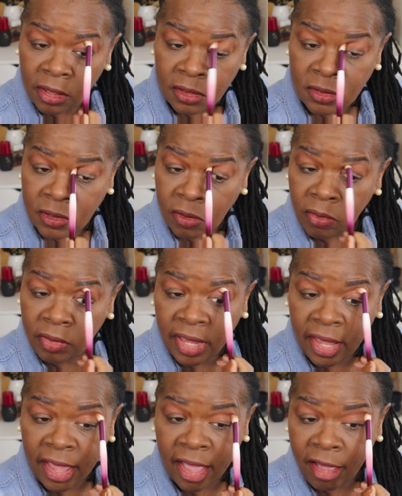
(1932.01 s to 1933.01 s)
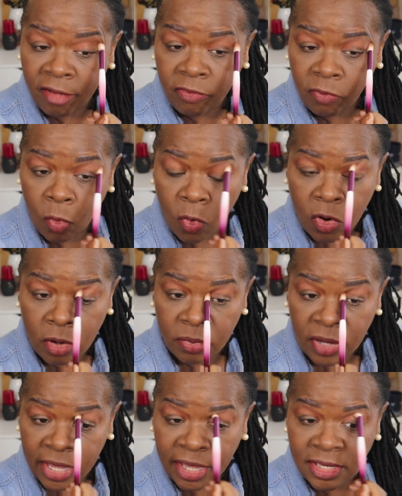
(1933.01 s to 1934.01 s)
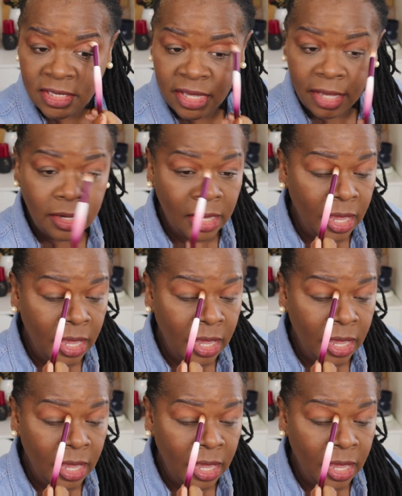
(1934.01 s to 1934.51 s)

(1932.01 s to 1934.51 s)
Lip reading: so they have warm, like I said,